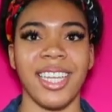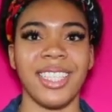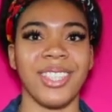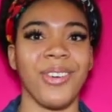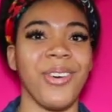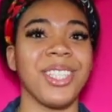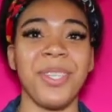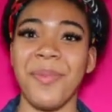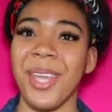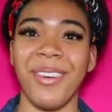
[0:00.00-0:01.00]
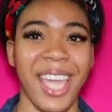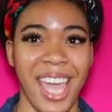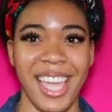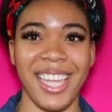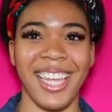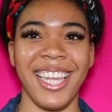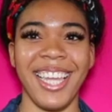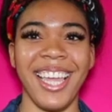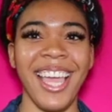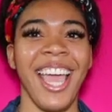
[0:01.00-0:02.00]
It's going to be
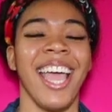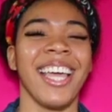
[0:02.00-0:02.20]
okay.